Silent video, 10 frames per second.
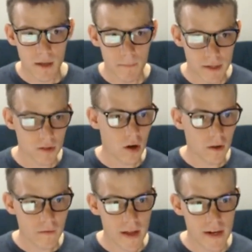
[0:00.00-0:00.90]
because
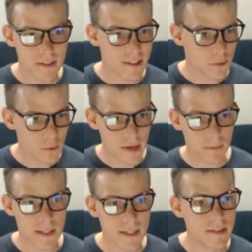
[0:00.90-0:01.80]
all of that is
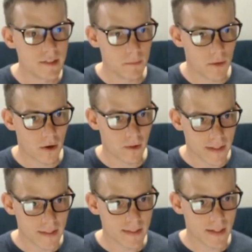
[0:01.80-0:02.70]
incredibly easy to model
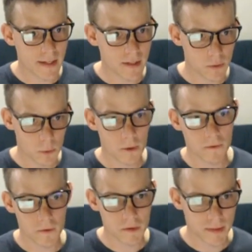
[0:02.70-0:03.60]
inside your
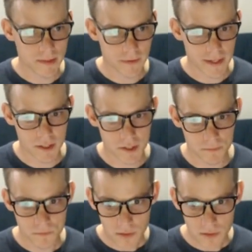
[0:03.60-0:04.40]
workflow specification.